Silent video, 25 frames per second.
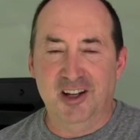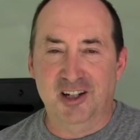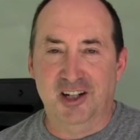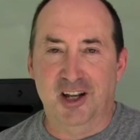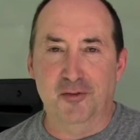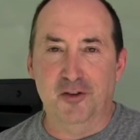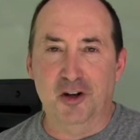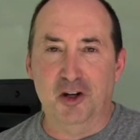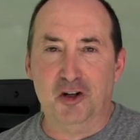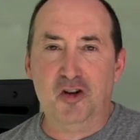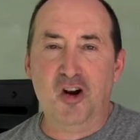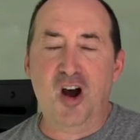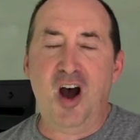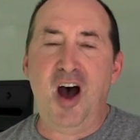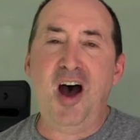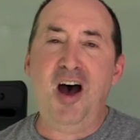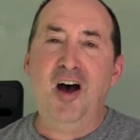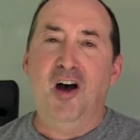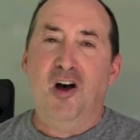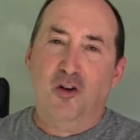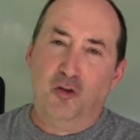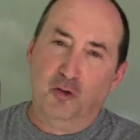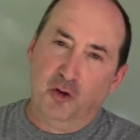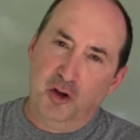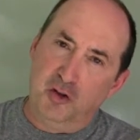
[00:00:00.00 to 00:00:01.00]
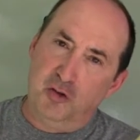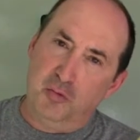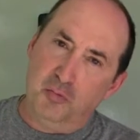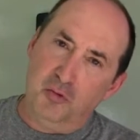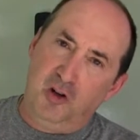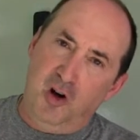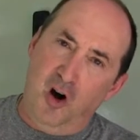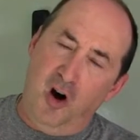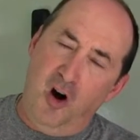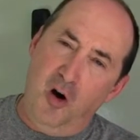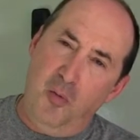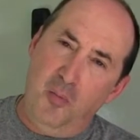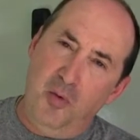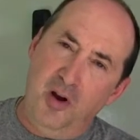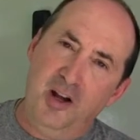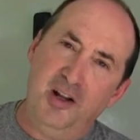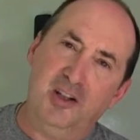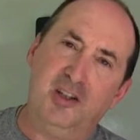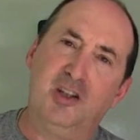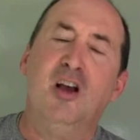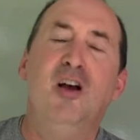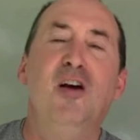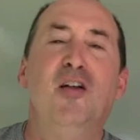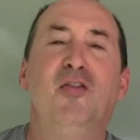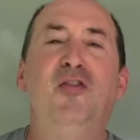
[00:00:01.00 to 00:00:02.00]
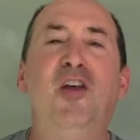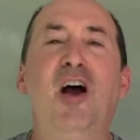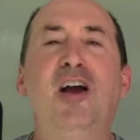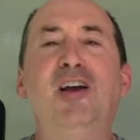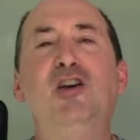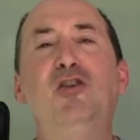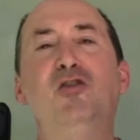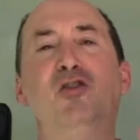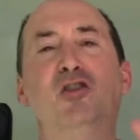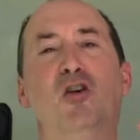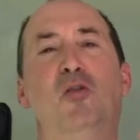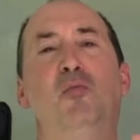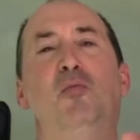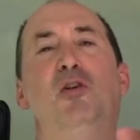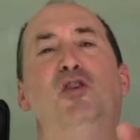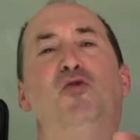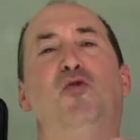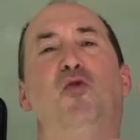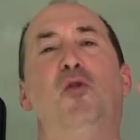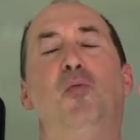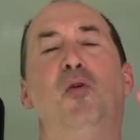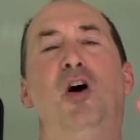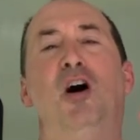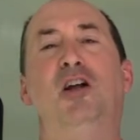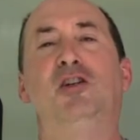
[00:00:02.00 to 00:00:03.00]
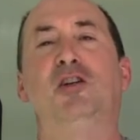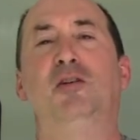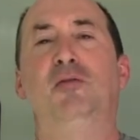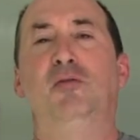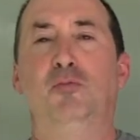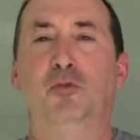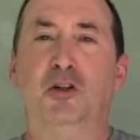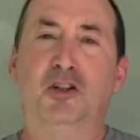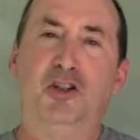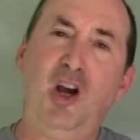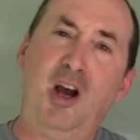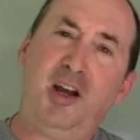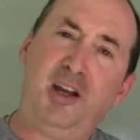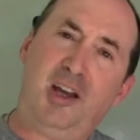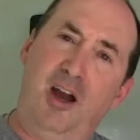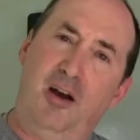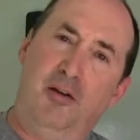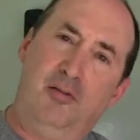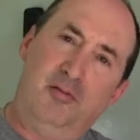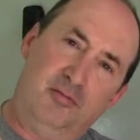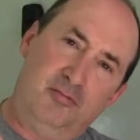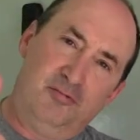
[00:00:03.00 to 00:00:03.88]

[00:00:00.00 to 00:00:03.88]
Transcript: Give it a try. Leave some comments. Thank you so much for watching. We'll check ya.